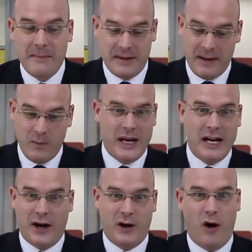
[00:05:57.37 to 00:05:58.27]
But then when
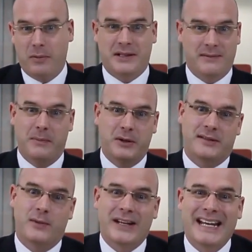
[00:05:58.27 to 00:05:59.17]
he kind of hobbles them and puts
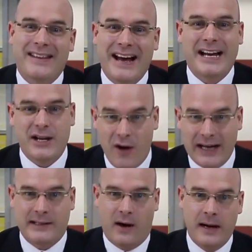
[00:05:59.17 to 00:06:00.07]
them all together at
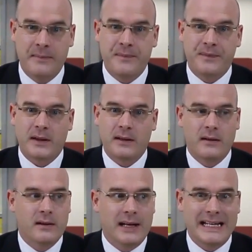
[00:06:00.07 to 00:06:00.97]
night time,
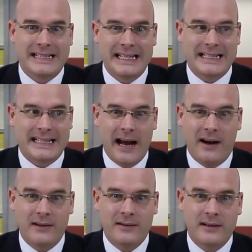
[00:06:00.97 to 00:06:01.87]
he sits
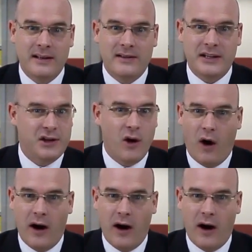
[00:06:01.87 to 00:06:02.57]
down. There's no